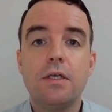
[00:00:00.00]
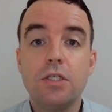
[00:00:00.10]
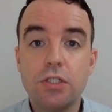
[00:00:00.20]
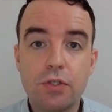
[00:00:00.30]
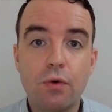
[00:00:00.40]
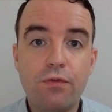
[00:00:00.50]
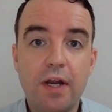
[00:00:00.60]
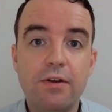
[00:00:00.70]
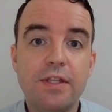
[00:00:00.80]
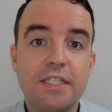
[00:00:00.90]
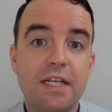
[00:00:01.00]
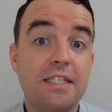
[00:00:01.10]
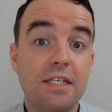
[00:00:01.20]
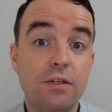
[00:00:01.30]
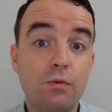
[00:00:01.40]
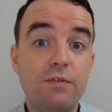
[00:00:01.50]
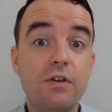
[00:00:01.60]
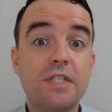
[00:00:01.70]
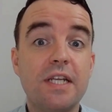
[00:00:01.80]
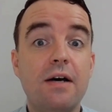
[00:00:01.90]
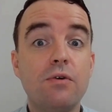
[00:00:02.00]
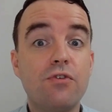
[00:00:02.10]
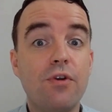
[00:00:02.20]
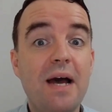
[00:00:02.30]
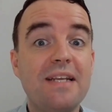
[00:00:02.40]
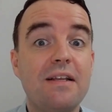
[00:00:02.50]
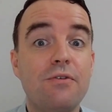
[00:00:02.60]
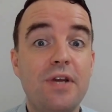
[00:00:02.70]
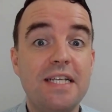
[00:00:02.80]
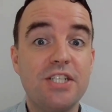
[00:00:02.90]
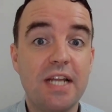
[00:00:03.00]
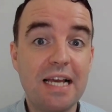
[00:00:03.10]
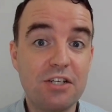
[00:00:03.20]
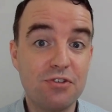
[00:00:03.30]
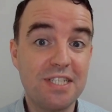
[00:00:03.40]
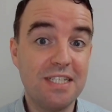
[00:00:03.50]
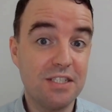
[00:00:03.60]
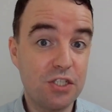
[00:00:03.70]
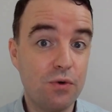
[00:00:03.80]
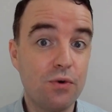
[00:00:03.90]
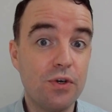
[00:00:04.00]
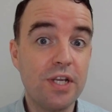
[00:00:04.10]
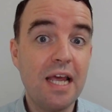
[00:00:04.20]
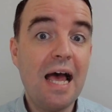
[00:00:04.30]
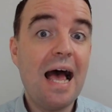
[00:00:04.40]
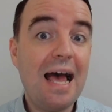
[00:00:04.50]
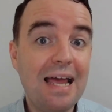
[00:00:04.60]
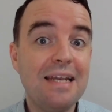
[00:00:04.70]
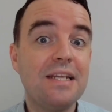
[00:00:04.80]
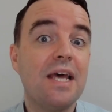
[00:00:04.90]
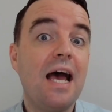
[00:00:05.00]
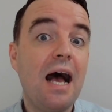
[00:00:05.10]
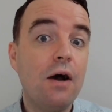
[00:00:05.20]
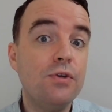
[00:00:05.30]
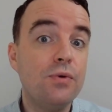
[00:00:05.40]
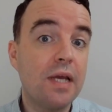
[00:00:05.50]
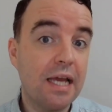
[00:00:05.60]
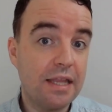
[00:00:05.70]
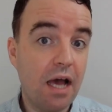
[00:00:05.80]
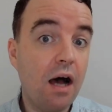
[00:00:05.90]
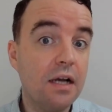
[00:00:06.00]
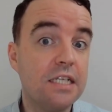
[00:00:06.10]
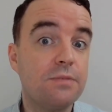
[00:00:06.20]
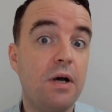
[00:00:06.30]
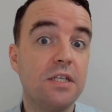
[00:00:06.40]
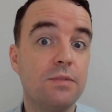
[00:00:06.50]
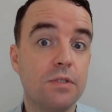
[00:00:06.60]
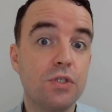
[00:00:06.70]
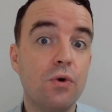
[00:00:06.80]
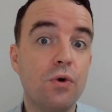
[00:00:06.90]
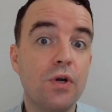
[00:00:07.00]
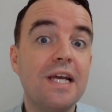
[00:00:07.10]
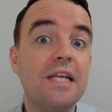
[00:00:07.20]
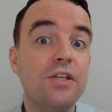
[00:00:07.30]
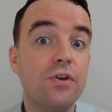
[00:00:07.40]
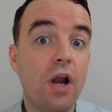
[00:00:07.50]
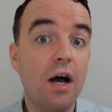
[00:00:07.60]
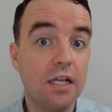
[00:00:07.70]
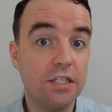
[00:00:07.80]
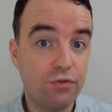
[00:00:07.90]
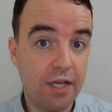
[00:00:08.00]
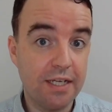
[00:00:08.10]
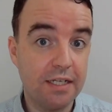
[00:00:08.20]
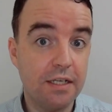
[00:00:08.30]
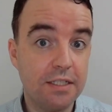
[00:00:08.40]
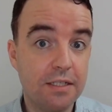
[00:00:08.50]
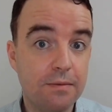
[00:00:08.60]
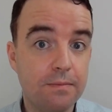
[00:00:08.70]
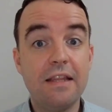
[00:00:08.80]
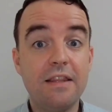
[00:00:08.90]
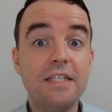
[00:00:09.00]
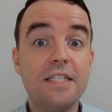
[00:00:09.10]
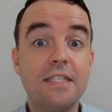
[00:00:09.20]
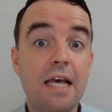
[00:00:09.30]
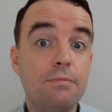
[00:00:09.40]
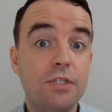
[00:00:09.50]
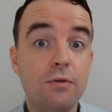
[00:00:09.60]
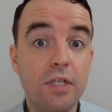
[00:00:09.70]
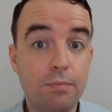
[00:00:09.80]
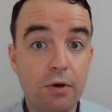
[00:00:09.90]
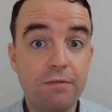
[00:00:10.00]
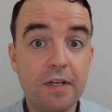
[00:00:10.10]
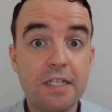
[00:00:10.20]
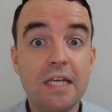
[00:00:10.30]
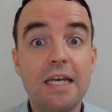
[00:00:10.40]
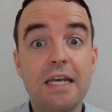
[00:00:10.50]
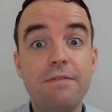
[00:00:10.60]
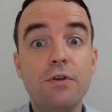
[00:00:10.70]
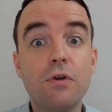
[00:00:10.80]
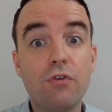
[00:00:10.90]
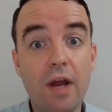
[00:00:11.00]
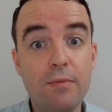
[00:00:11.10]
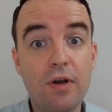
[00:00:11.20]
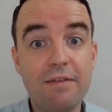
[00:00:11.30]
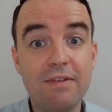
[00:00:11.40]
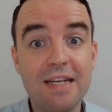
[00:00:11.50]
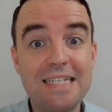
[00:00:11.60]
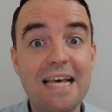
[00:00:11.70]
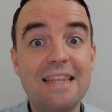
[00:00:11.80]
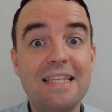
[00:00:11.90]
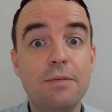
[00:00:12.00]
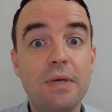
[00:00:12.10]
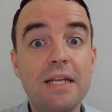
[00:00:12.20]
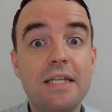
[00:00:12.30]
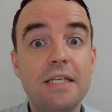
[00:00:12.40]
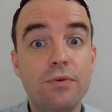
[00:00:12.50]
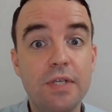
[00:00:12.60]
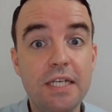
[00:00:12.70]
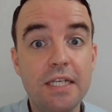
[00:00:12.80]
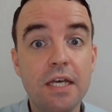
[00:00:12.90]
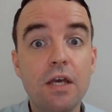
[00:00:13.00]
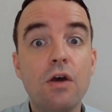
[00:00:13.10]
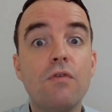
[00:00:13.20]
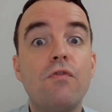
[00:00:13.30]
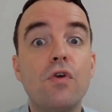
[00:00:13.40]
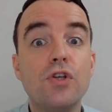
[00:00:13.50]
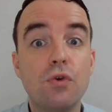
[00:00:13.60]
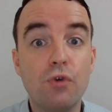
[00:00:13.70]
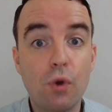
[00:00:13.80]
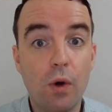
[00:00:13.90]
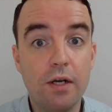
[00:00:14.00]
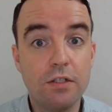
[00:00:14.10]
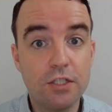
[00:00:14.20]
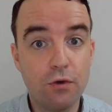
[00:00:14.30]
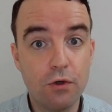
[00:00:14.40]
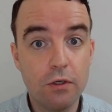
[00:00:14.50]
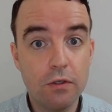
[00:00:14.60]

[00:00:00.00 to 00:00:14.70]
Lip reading: So far in this lesson, we've looked at how grammatical range and accuracy is scored and how you can get the highest possible score in your IELTS writing test. This is absolutely perfect if your grammar level is at the ability you need for your required score.